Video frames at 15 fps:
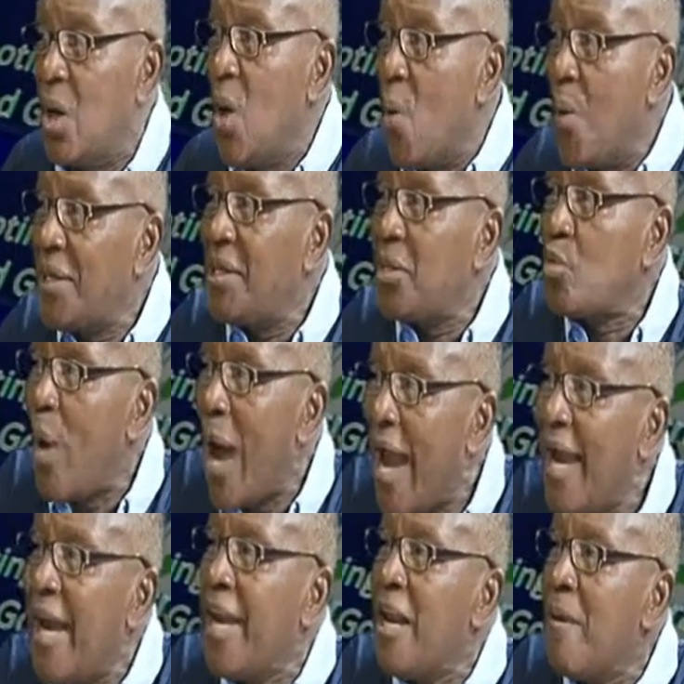which is why
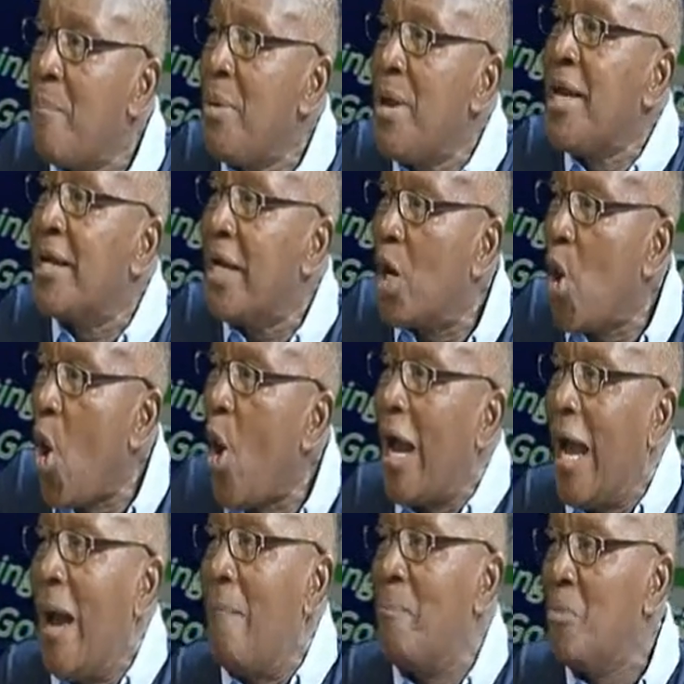they bring the law
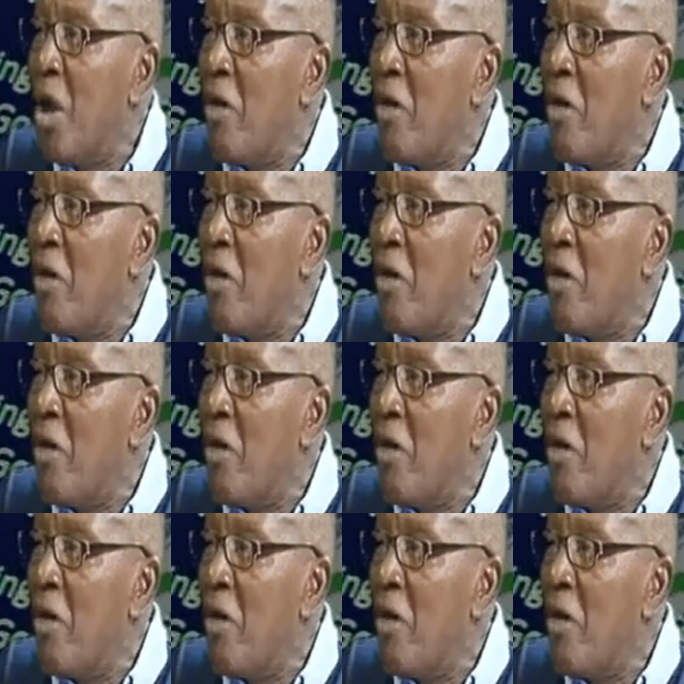come